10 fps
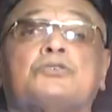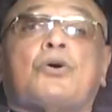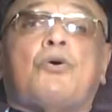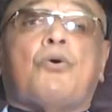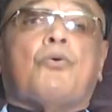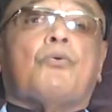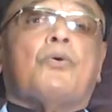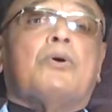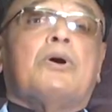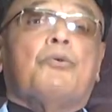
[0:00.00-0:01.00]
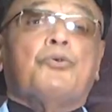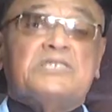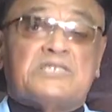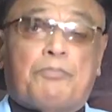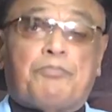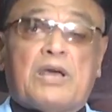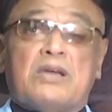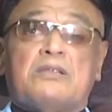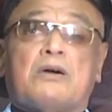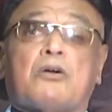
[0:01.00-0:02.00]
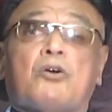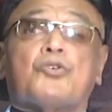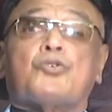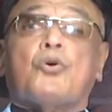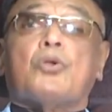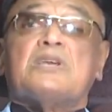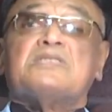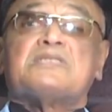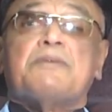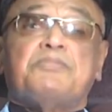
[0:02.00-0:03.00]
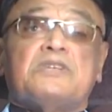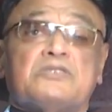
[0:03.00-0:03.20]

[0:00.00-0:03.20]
So we supply the control and safety